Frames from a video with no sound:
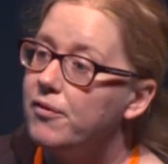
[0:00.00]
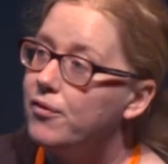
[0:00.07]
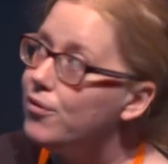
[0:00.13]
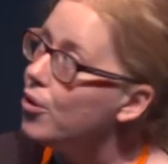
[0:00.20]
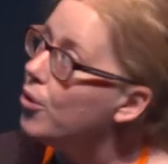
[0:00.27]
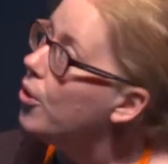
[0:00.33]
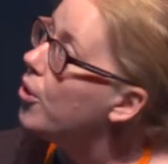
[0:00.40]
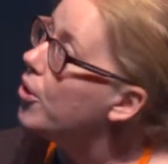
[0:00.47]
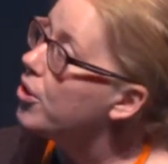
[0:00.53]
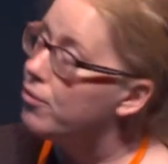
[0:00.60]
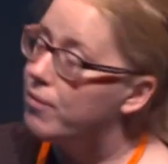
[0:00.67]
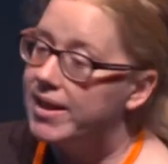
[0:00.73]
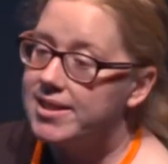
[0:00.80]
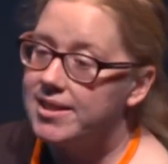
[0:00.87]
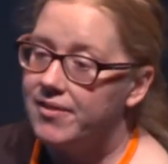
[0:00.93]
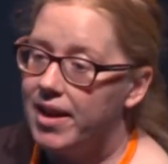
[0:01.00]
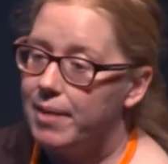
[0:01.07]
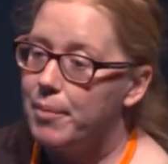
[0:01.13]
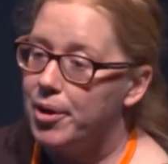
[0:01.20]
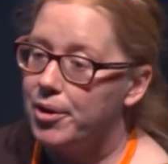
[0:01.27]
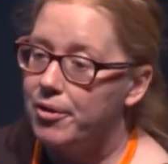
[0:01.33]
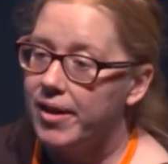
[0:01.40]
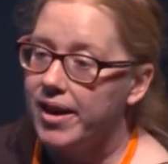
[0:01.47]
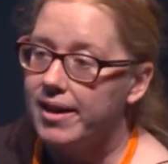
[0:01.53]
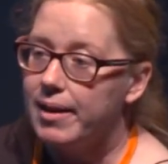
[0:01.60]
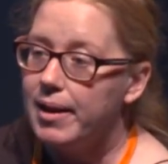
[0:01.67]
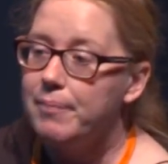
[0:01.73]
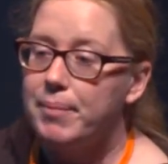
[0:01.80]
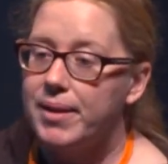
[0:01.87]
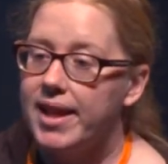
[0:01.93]
For the rest of our monitoring,
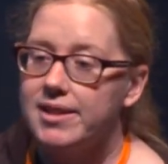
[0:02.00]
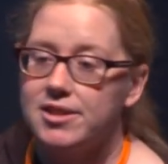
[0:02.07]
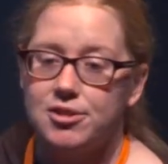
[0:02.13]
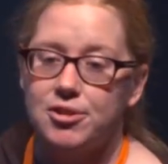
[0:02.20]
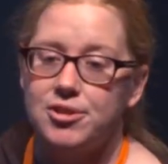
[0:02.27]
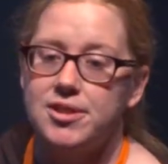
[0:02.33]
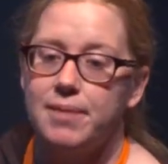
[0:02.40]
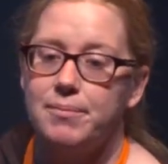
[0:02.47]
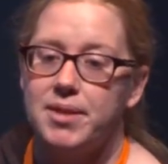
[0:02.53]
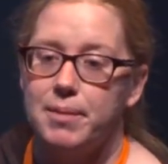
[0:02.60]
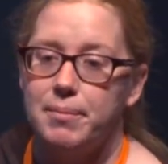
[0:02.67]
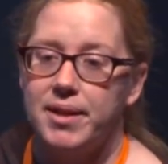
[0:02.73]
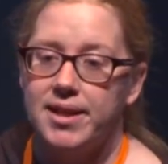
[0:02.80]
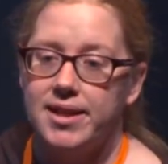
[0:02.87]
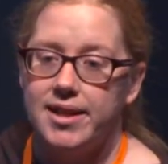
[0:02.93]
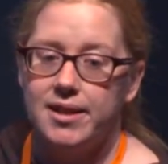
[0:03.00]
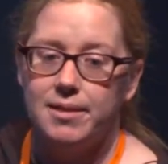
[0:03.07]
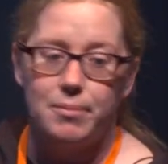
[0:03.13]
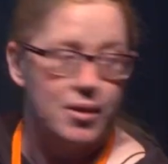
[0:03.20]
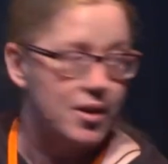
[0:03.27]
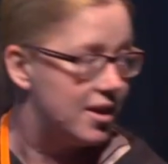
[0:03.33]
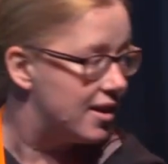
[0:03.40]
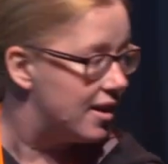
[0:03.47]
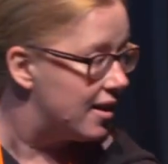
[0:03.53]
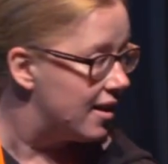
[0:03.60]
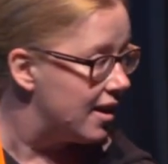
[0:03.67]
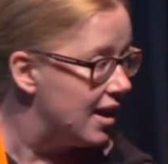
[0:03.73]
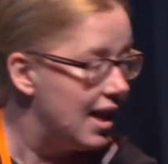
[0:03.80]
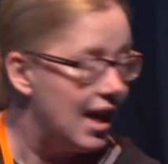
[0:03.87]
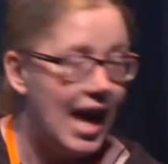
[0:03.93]
but that screws up the ability to monitor
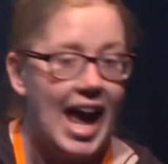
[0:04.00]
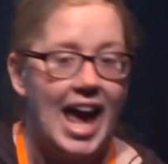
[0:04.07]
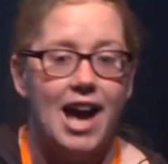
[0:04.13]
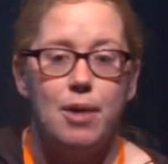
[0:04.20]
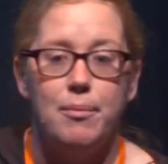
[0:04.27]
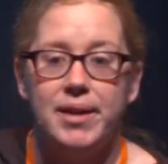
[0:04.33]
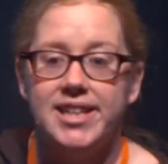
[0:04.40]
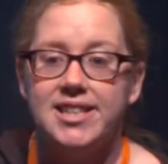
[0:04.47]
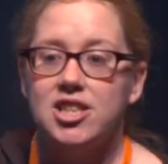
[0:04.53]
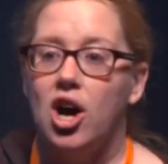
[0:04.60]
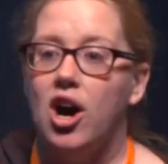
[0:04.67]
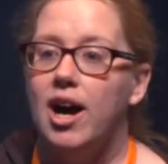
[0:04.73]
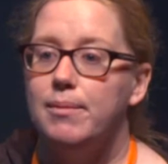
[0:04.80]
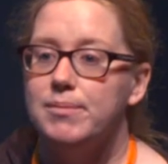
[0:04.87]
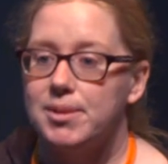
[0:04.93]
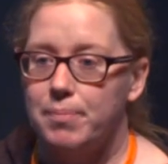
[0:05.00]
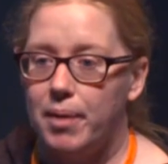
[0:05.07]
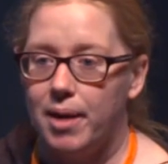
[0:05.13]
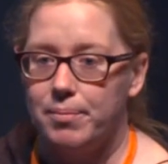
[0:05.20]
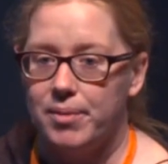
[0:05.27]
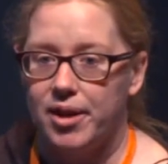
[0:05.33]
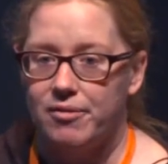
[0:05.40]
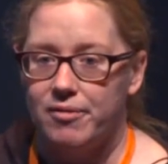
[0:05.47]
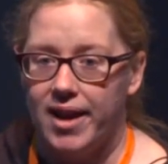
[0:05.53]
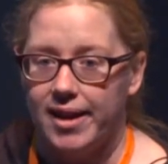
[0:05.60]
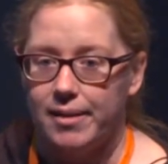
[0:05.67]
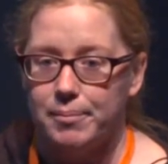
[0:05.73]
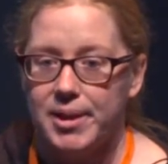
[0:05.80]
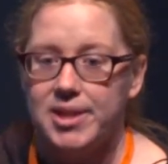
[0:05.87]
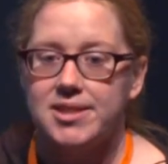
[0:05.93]
how many times a pipeline
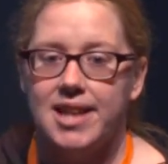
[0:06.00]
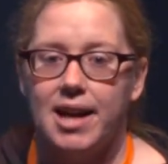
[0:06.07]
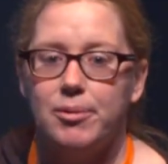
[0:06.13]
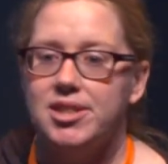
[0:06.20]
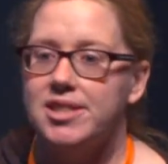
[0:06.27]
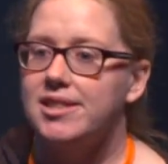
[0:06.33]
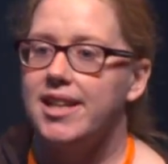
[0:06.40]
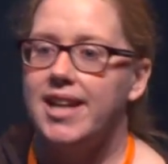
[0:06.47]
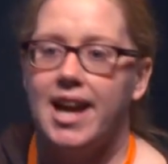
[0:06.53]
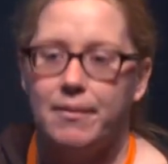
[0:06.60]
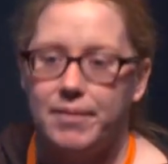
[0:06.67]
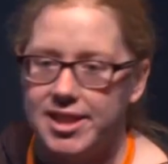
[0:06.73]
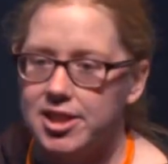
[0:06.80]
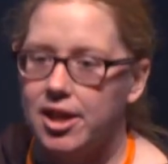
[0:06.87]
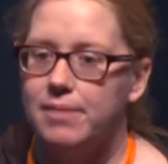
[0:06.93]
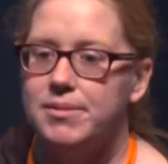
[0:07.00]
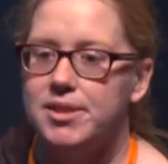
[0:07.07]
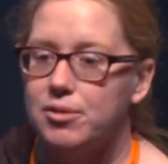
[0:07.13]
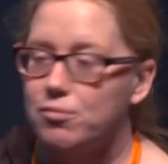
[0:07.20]
ran, because now we're just seeing how many times the